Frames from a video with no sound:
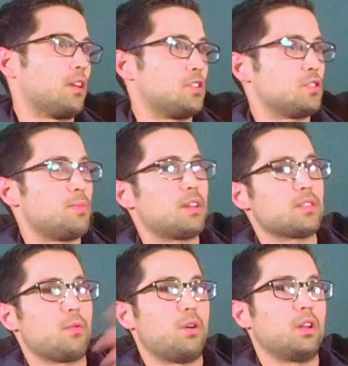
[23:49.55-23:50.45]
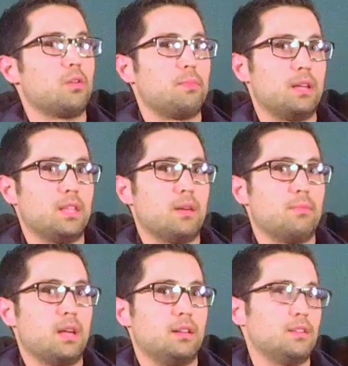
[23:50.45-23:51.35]
Like just because I want to go be in the
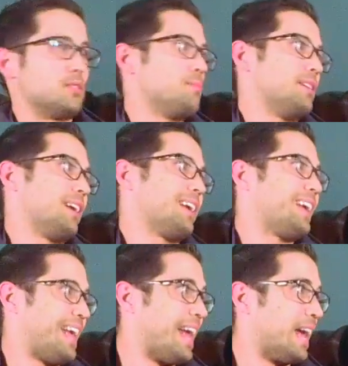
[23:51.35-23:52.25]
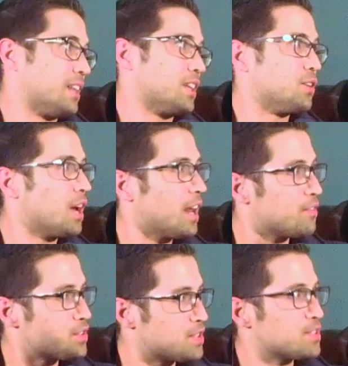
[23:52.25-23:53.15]
NBA doesn't mean I can. Like you gotta
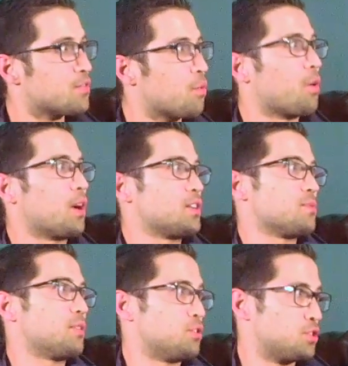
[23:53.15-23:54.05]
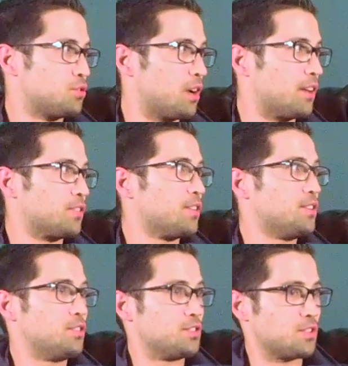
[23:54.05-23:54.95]
have a sense of awareness about your strengths
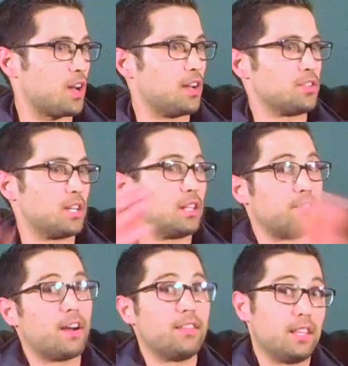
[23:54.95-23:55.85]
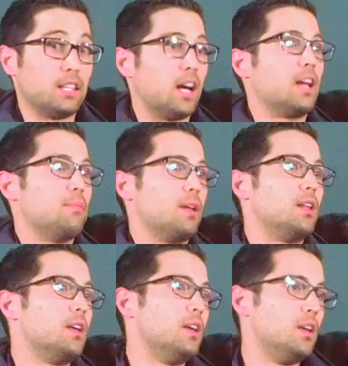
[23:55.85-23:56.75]
and your desires, and I'll find the alignment.
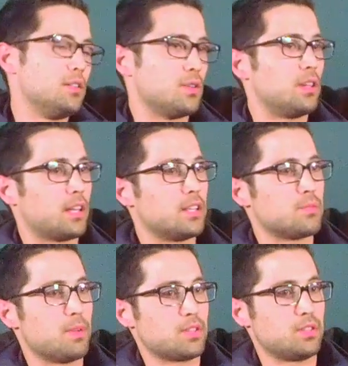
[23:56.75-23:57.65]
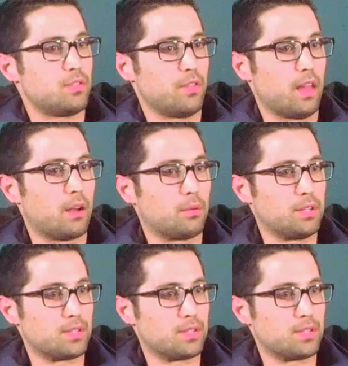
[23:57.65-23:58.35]
So I like his message for that reason.